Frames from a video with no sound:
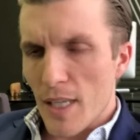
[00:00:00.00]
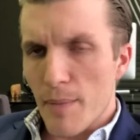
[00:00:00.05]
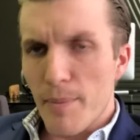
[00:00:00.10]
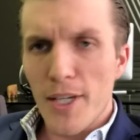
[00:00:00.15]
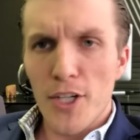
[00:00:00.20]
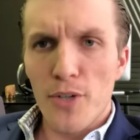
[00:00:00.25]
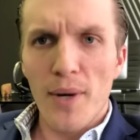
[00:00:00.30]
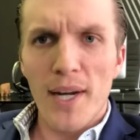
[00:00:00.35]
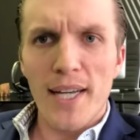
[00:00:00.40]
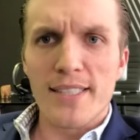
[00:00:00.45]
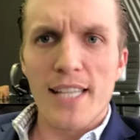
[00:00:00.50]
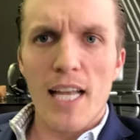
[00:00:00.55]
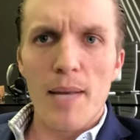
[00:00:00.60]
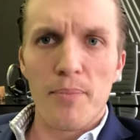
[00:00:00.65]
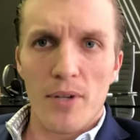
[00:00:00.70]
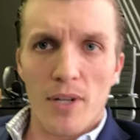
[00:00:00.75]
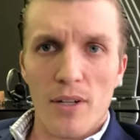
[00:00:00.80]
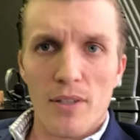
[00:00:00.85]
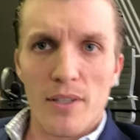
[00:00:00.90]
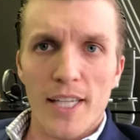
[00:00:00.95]
I mean, a great
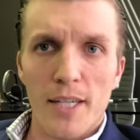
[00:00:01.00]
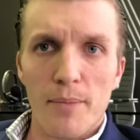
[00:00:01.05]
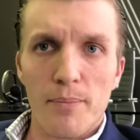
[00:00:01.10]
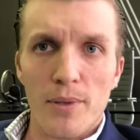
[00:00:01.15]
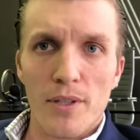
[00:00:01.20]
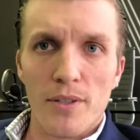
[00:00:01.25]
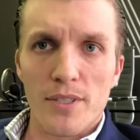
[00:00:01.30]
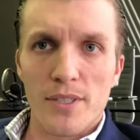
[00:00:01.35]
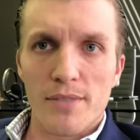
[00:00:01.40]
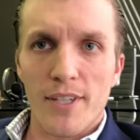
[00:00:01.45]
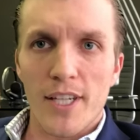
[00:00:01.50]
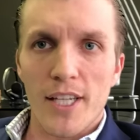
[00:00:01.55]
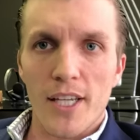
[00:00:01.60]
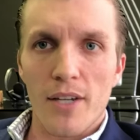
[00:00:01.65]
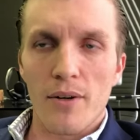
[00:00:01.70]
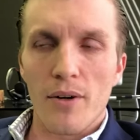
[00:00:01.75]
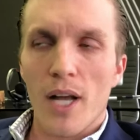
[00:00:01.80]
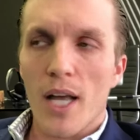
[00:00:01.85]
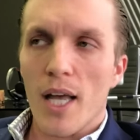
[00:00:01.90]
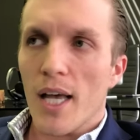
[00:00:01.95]
example, and I'll link below this
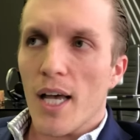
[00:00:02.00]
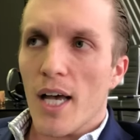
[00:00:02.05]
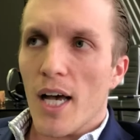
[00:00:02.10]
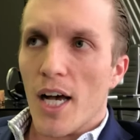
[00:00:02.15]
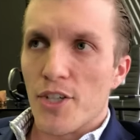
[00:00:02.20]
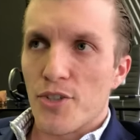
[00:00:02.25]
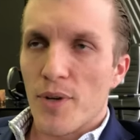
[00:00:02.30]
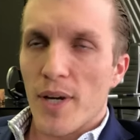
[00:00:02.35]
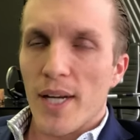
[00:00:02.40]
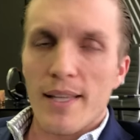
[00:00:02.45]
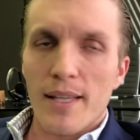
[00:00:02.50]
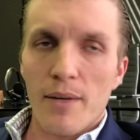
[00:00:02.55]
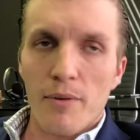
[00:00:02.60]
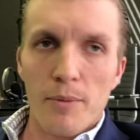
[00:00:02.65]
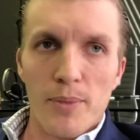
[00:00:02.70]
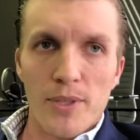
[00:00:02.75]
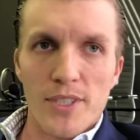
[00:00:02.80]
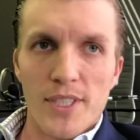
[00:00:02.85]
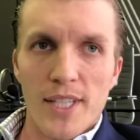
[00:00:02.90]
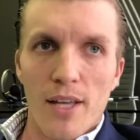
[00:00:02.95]
video, a training that
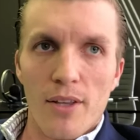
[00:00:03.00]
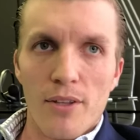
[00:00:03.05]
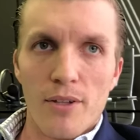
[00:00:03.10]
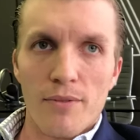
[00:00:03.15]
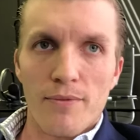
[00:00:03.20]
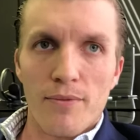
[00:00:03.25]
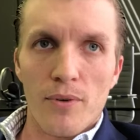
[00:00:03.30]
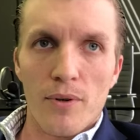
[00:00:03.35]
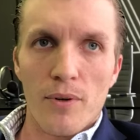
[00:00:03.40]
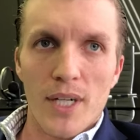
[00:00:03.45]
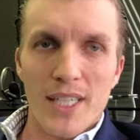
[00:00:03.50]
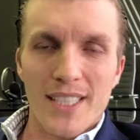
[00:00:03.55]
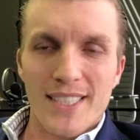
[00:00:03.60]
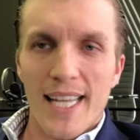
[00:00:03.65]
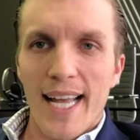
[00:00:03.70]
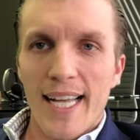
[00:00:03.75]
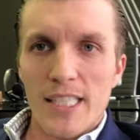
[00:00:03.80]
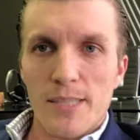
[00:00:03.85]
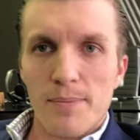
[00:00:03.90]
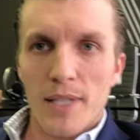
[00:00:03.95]
we put together for
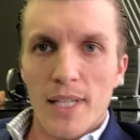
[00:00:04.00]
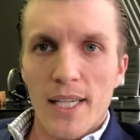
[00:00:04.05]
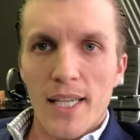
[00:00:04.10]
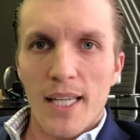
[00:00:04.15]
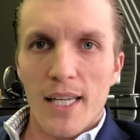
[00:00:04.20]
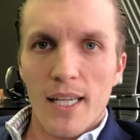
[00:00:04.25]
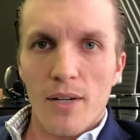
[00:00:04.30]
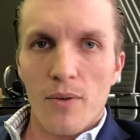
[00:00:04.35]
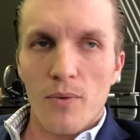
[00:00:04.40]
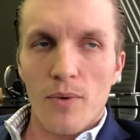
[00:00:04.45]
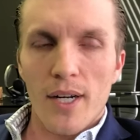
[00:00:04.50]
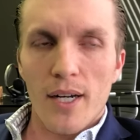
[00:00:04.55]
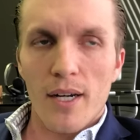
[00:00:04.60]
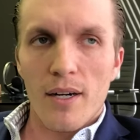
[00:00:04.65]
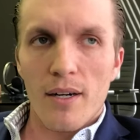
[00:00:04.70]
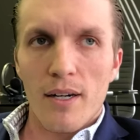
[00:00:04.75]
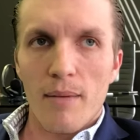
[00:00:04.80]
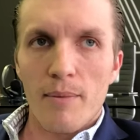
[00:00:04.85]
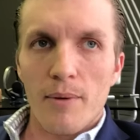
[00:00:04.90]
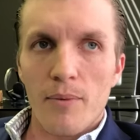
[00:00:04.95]
tax planning,
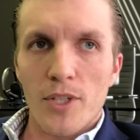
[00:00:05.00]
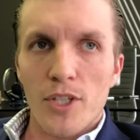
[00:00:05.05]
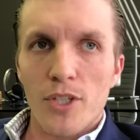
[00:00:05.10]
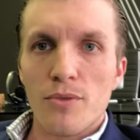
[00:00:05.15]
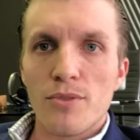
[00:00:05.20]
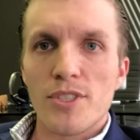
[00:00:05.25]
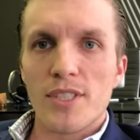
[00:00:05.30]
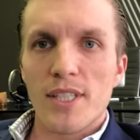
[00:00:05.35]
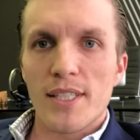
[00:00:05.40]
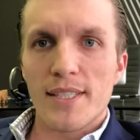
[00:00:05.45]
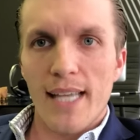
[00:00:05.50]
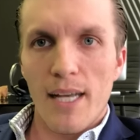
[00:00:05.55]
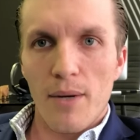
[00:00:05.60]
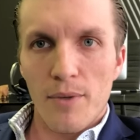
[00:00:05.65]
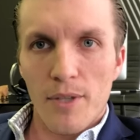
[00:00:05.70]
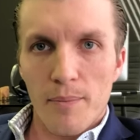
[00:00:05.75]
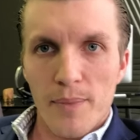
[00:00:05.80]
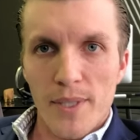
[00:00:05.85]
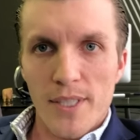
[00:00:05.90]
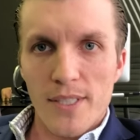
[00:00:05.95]
where, I mean, when you sit down
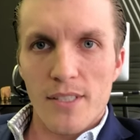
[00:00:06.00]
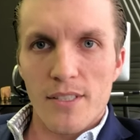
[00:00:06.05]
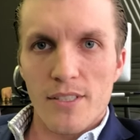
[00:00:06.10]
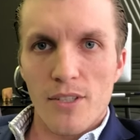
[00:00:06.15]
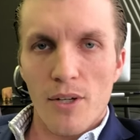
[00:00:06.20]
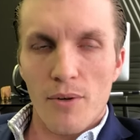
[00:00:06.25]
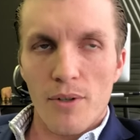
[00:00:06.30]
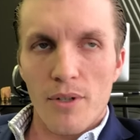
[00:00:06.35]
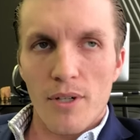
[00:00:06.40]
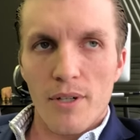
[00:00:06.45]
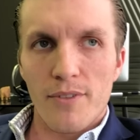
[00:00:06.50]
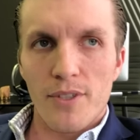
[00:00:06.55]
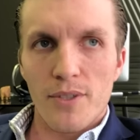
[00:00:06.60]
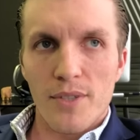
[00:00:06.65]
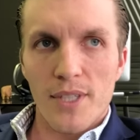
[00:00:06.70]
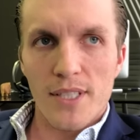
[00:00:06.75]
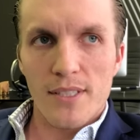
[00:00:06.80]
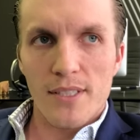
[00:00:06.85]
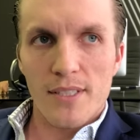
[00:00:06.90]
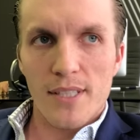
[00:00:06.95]
with a business owner, if
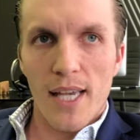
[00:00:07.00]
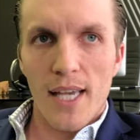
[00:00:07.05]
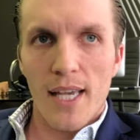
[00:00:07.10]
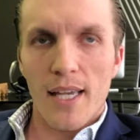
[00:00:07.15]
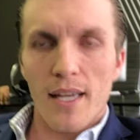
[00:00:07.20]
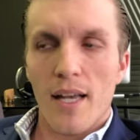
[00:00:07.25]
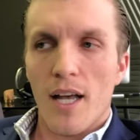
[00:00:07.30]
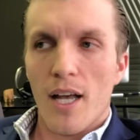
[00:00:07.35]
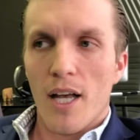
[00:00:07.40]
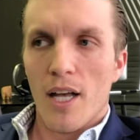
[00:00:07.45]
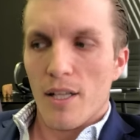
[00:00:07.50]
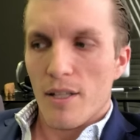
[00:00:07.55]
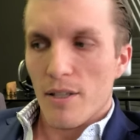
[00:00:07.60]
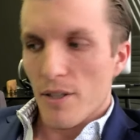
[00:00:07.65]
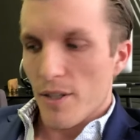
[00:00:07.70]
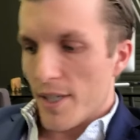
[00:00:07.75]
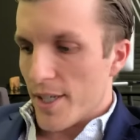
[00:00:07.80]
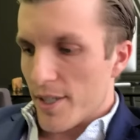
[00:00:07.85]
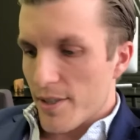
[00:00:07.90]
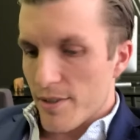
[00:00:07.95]
you can say,
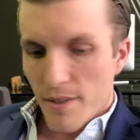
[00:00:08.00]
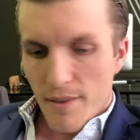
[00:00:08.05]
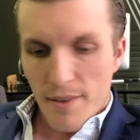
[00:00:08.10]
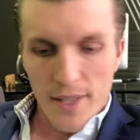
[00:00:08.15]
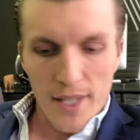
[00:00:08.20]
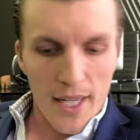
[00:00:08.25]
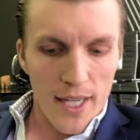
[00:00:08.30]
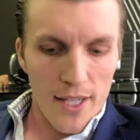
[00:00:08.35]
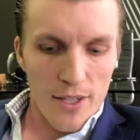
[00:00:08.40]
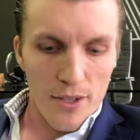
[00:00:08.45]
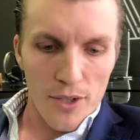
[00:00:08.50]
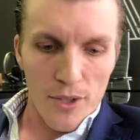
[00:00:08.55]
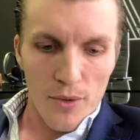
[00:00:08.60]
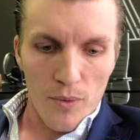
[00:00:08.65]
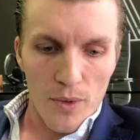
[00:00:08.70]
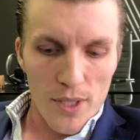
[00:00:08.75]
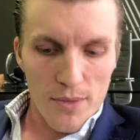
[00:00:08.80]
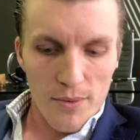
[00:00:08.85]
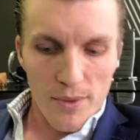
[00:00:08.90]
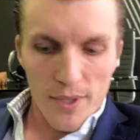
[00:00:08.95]
look, here's the thing, I know you
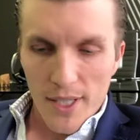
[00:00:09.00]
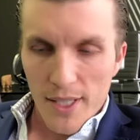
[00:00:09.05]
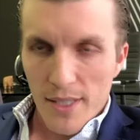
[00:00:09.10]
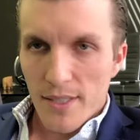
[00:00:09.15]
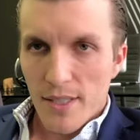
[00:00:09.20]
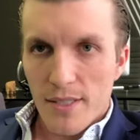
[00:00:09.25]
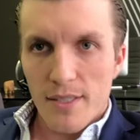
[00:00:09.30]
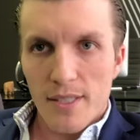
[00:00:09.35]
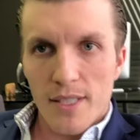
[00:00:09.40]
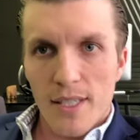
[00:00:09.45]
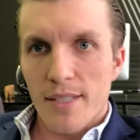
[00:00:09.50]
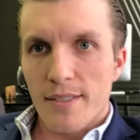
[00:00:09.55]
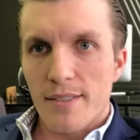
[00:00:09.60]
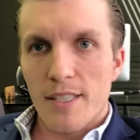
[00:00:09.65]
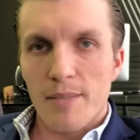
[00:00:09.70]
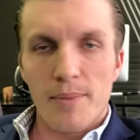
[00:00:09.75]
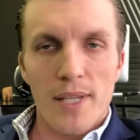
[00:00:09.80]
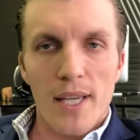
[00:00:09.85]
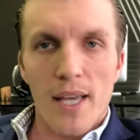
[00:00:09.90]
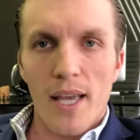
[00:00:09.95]
worked with an existing
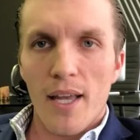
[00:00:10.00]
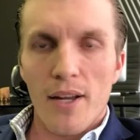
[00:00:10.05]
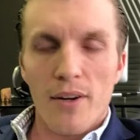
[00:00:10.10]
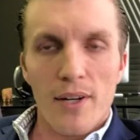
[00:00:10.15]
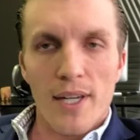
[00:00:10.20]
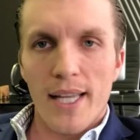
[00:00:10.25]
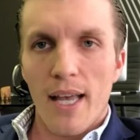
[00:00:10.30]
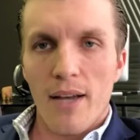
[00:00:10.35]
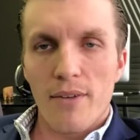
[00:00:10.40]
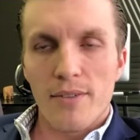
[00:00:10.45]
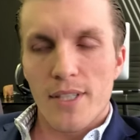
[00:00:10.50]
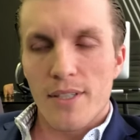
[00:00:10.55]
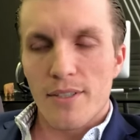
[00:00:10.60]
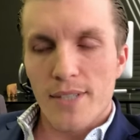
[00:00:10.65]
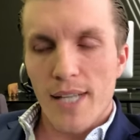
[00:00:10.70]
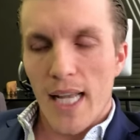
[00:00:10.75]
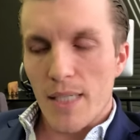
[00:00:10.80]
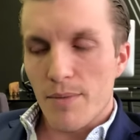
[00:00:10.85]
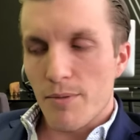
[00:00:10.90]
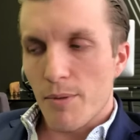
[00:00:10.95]
CPA or accountant or
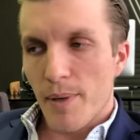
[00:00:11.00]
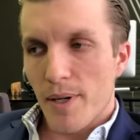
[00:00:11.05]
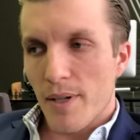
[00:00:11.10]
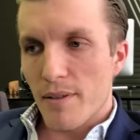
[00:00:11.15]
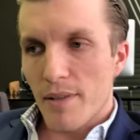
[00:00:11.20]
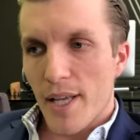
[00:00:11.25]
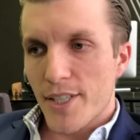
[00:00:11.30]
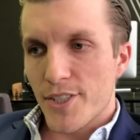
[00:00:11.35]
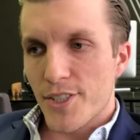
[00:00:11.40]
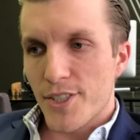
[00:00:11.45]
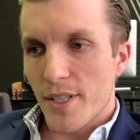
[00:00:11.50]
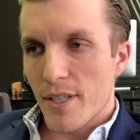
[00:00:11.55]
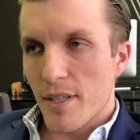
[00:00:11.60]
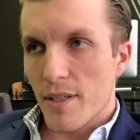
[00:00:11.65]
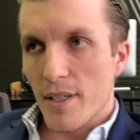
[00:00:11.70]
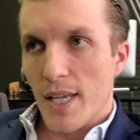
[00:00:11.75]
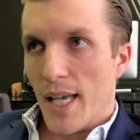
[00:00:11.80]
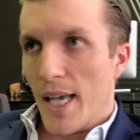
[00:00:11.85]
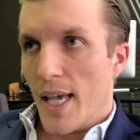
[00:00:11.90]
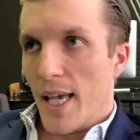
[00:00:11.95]
tax preparer last
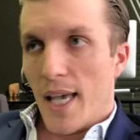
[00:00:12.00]
year,